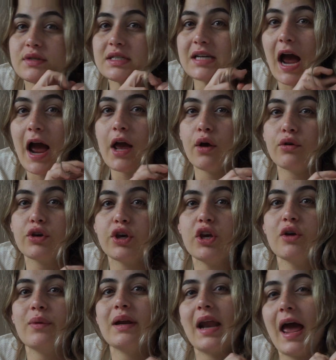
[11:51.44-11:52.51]
style
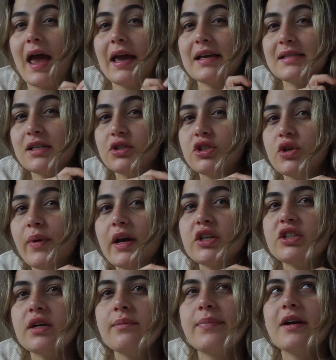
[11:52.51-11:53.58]
Q&A
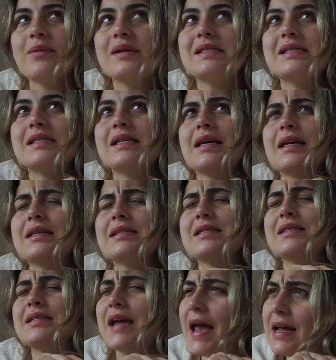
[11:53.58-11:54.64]
situation, but it was
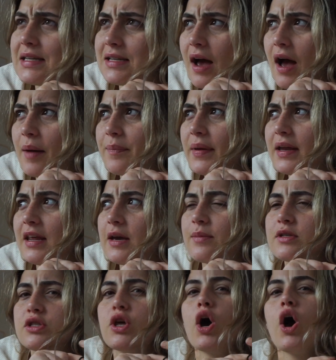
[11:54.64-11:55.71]
stand-up and he
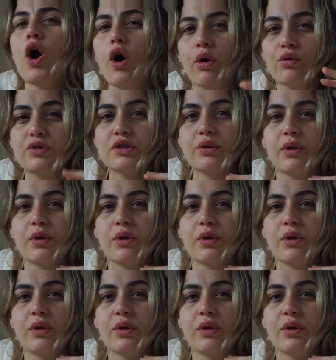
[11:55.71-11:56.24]
was the host.